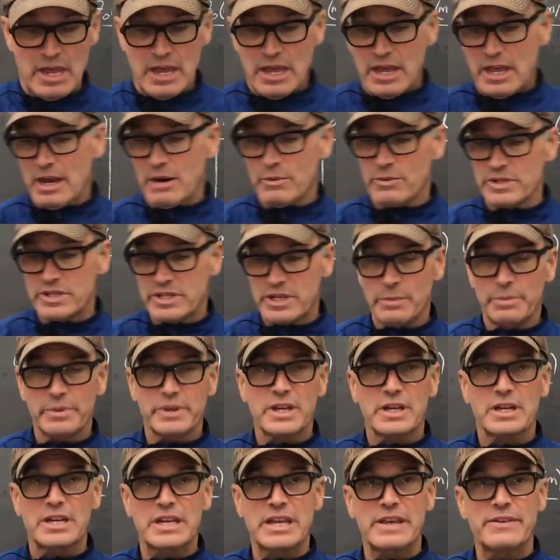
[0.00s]
And we're simply
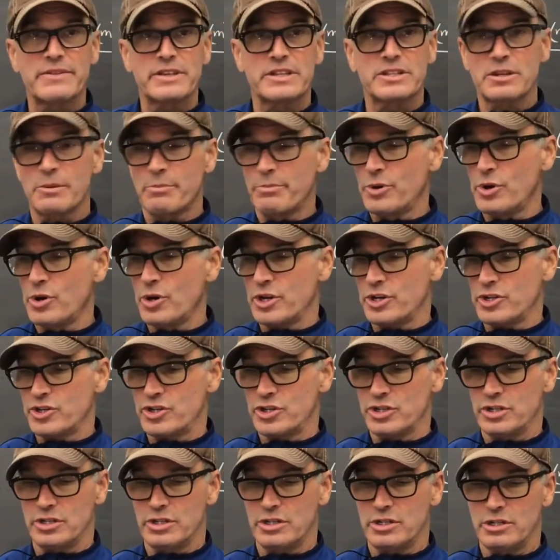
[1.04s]
going to give this a push,
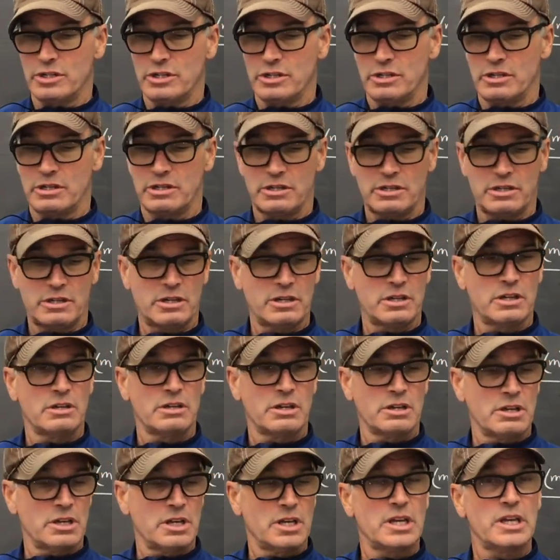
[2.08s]

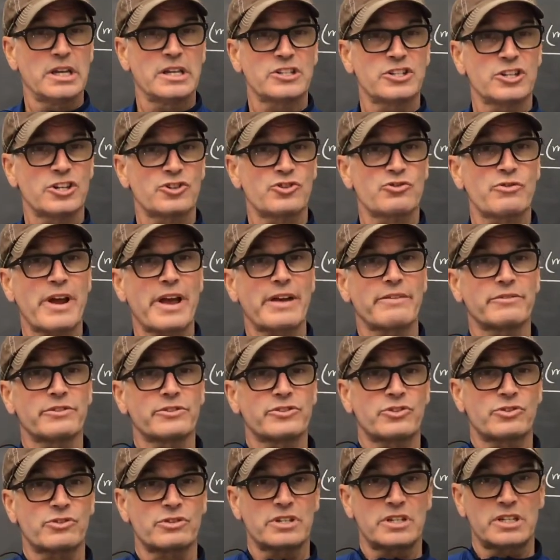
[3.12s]
and it's going to travel a
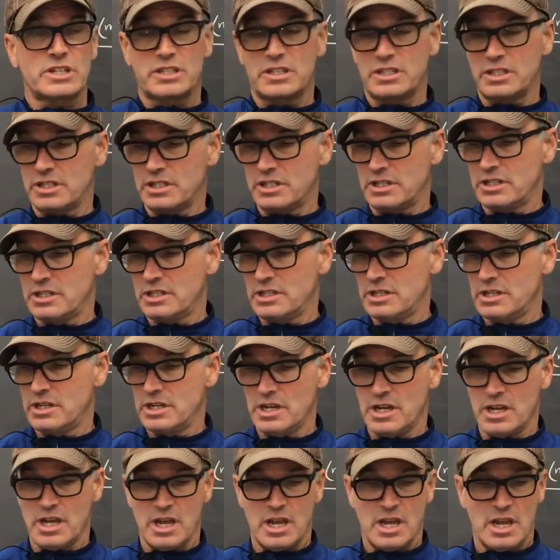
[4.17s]
certain distance.
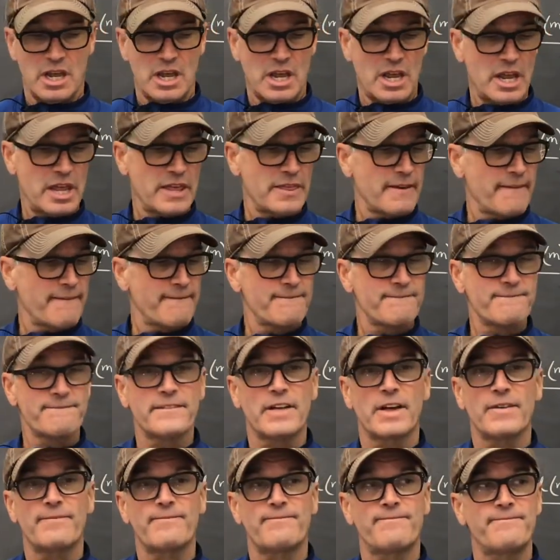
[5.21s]
And the
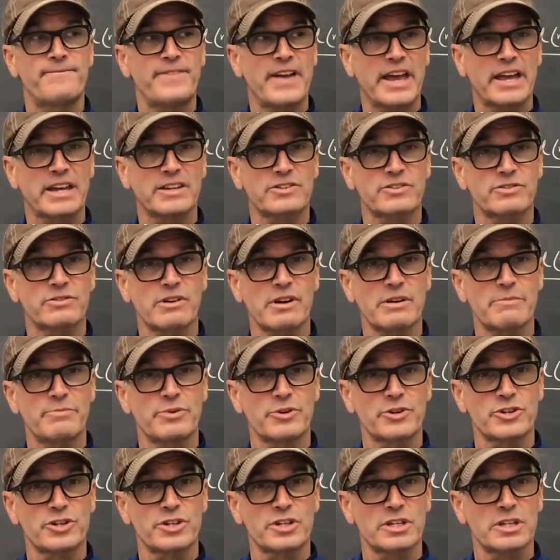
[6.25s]
faster I
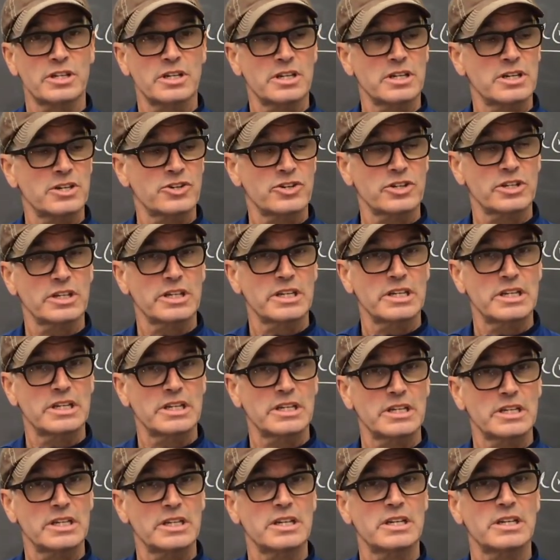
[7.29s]
push it initially,
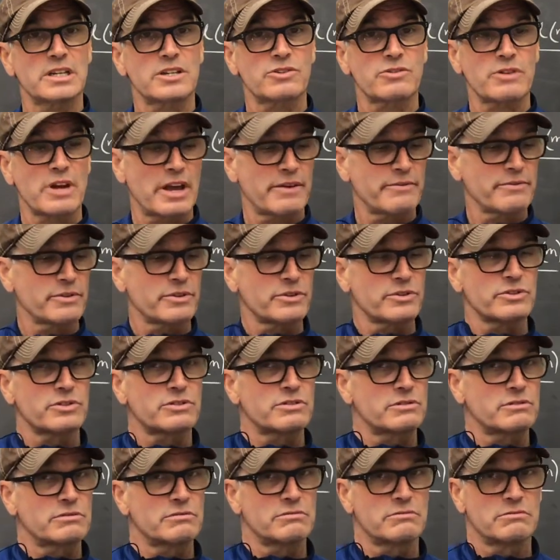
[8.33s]
it travels
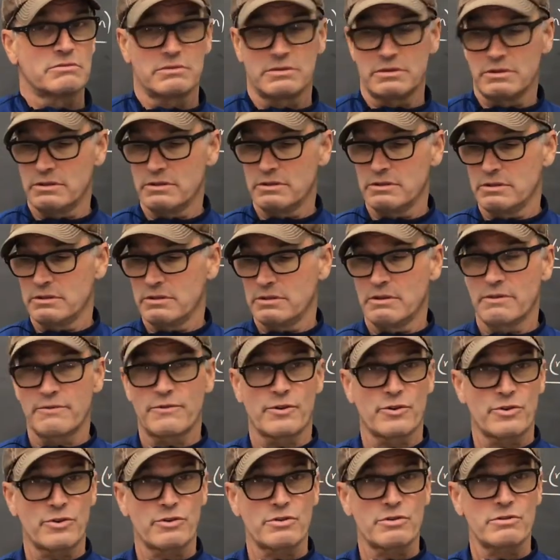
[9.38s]

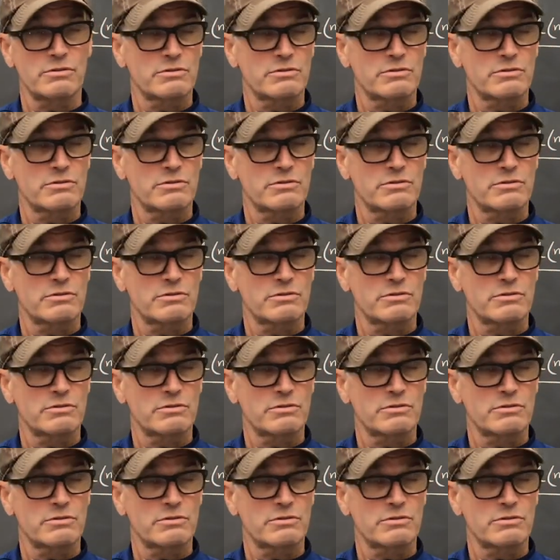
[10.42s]
further.